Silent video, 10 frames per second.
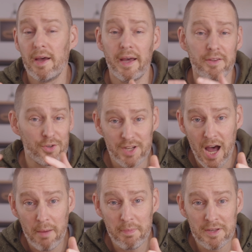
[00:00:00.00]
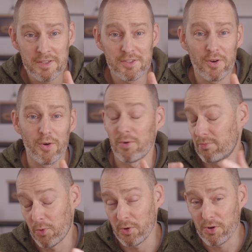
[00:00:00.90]
and your toppings
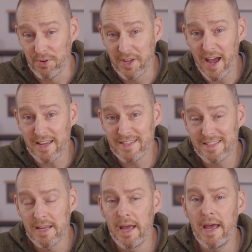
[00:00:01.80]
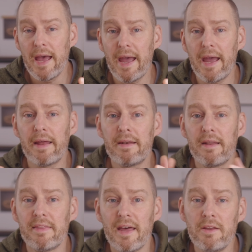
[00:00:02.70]
or your guests. And
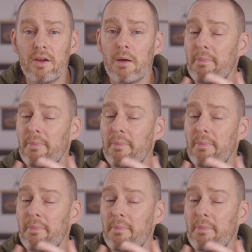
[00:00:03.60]
then you come